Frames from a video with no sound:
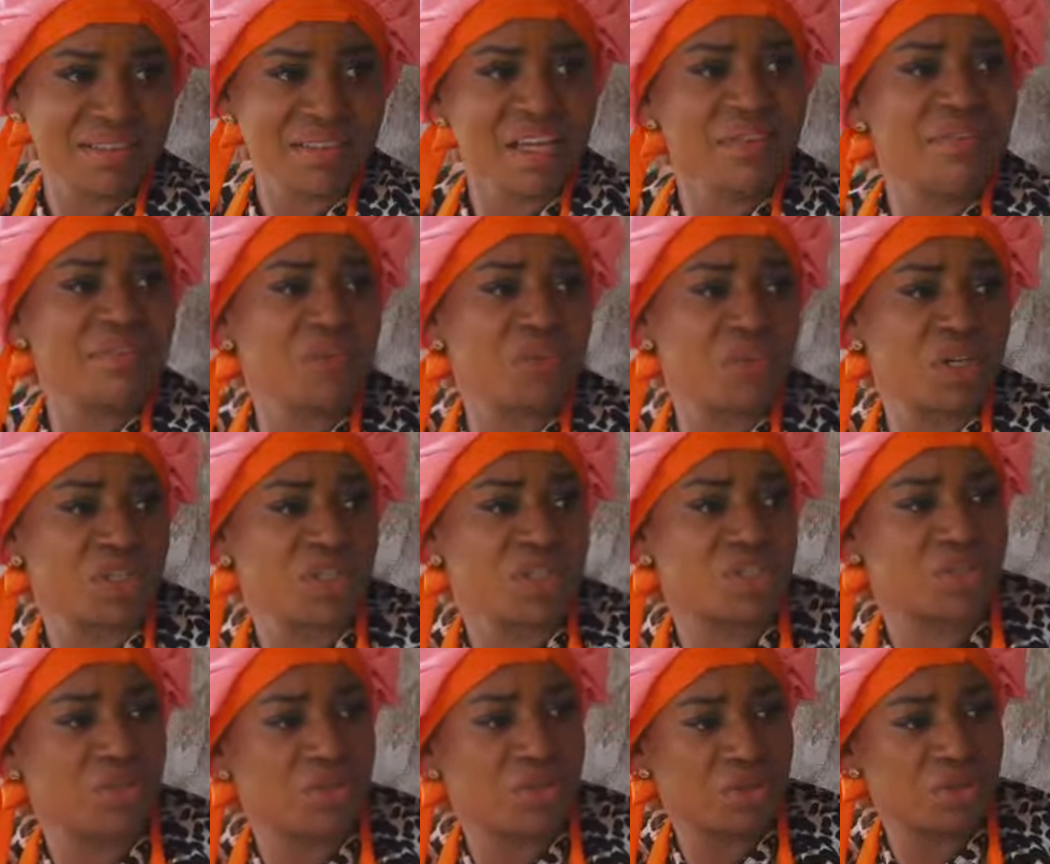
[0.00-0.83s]
everywhere
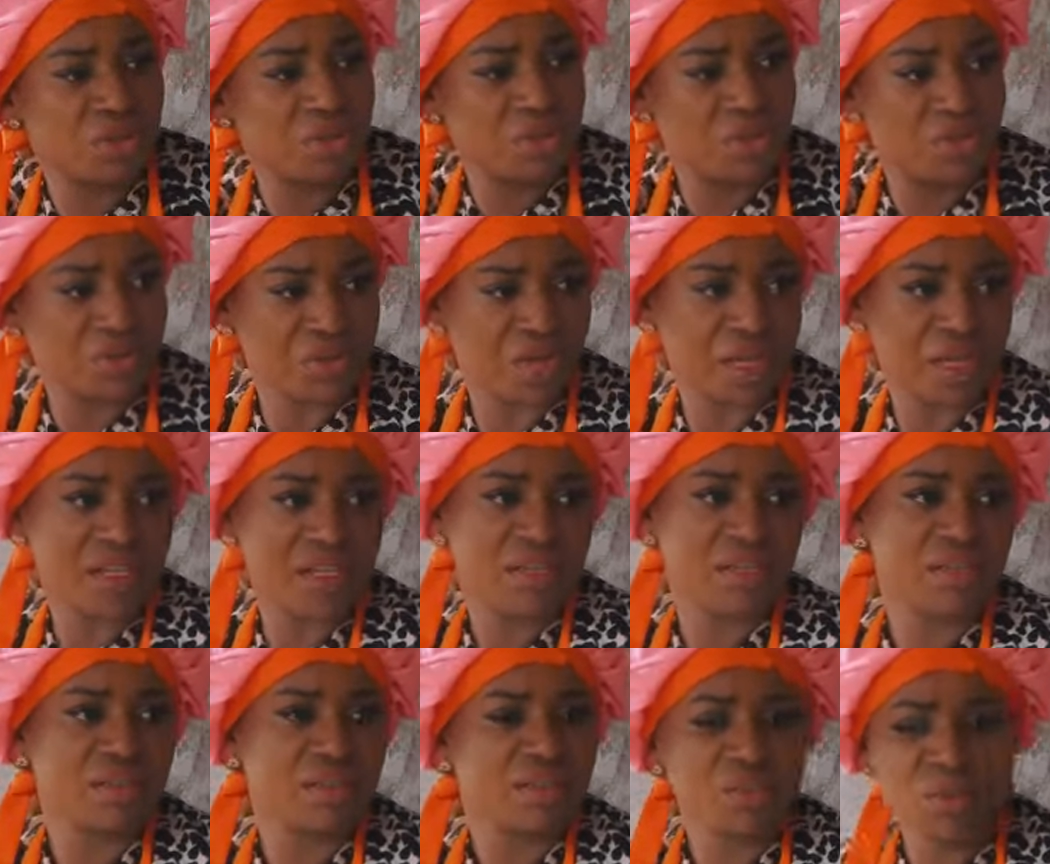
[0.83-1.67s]
is just dry.
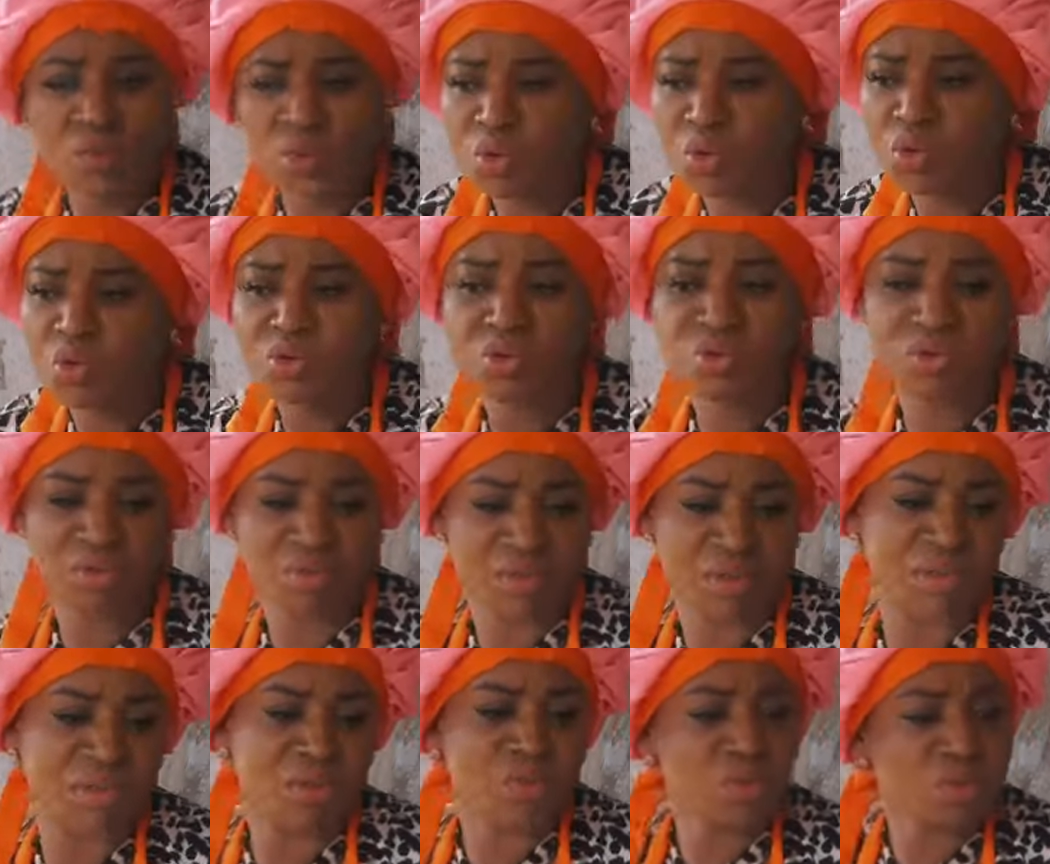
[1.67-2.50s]
No
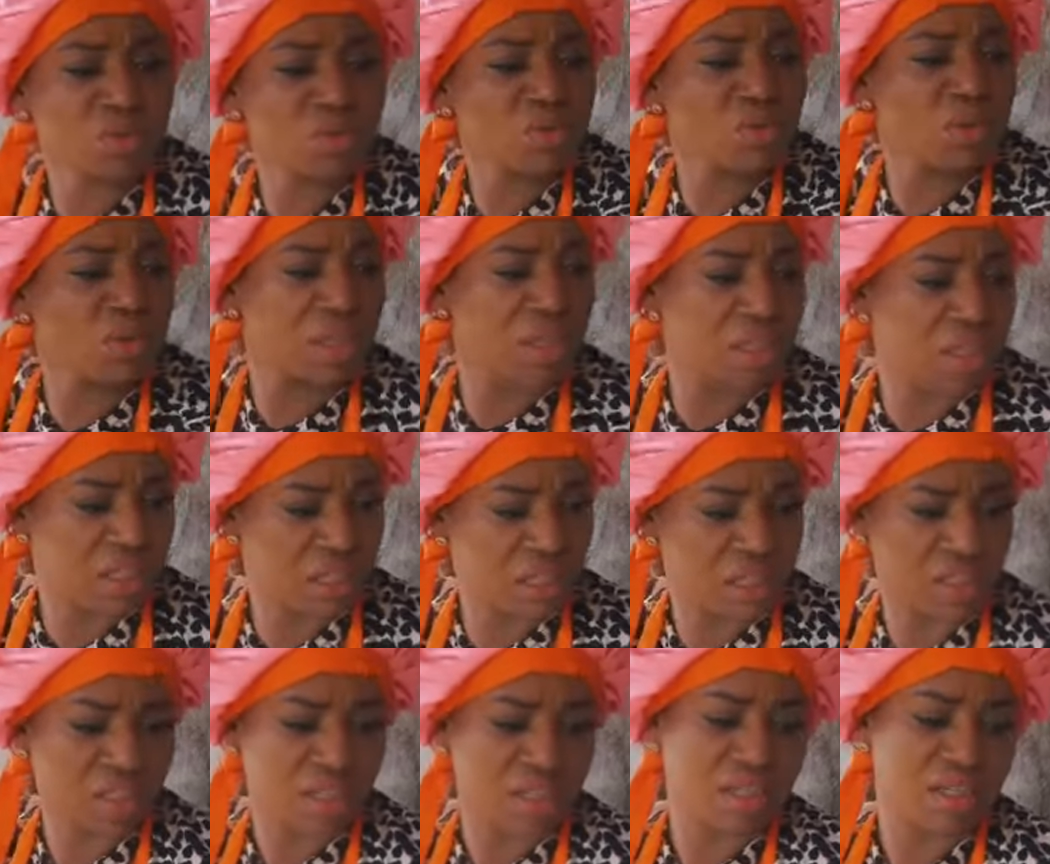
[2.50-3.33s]
customers, no
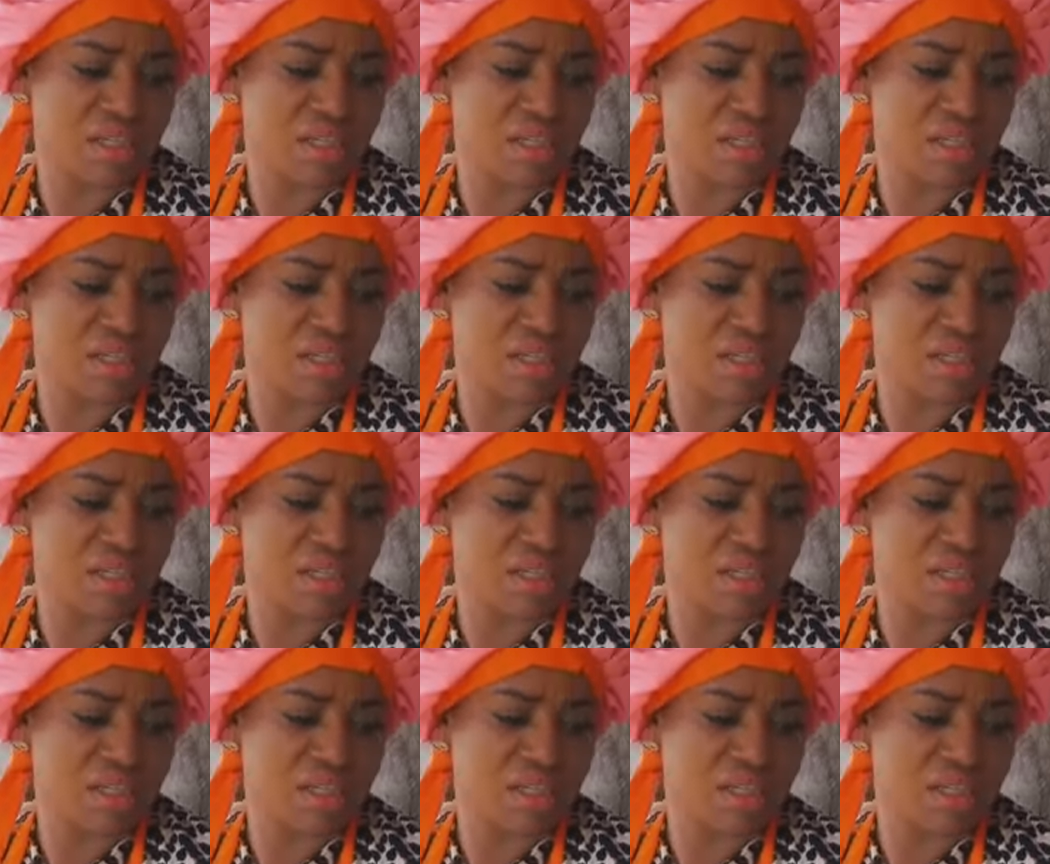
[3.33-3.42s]
nothing.